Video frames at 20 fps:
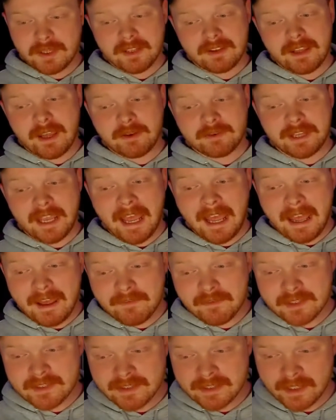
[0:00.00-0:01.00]
allowed to
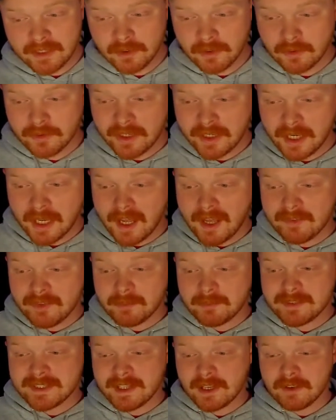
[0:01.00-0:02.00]
have a skill that God
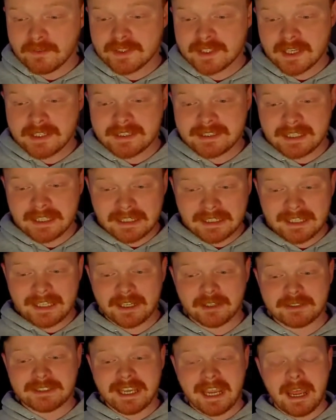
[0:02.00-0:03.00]
themselves has
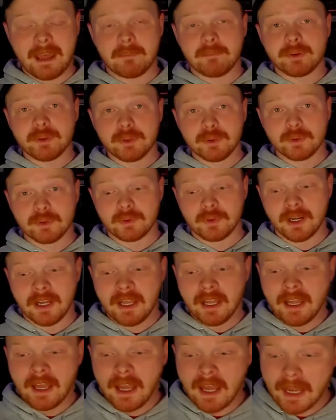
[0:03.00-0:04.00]
declared taboo."
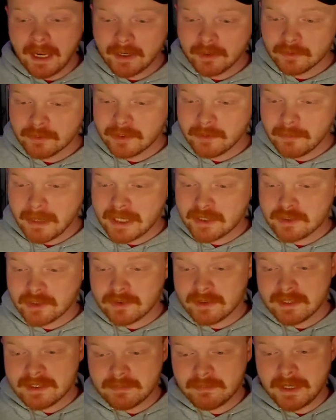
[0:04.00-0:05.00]
I only
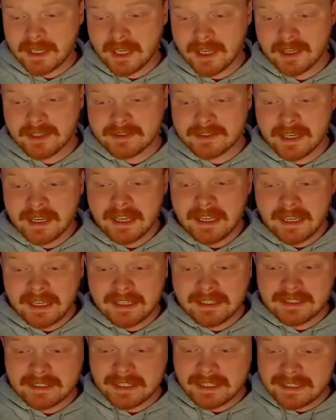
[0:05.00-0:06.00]
mention this because
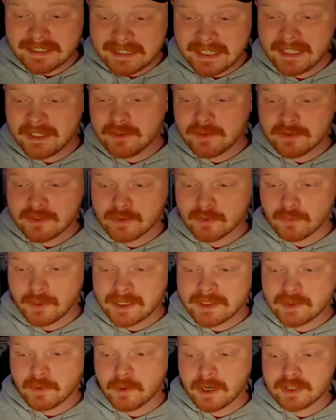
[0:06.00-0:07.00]
it continues to
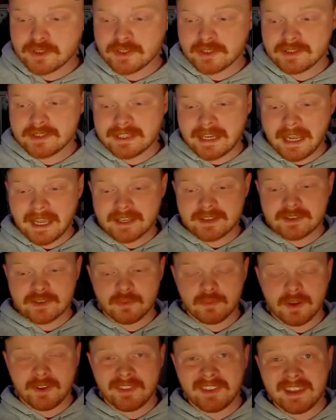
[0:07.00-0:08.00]
raise questions as to
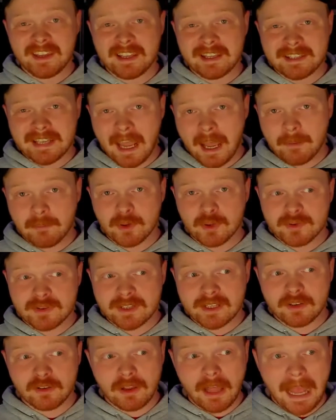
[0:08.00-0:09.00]
what the taboo
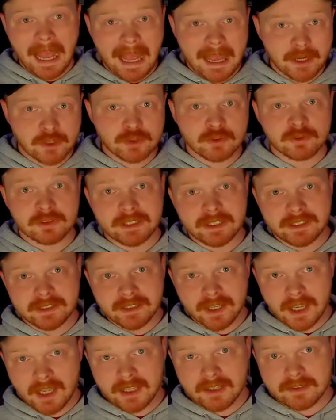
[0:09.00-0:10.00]
skill actually
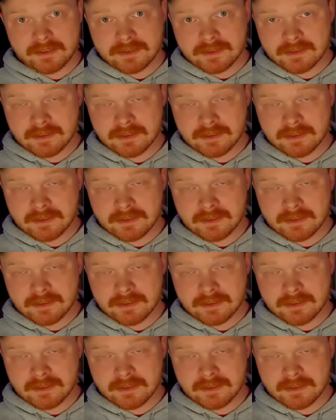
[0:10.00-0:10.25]
does.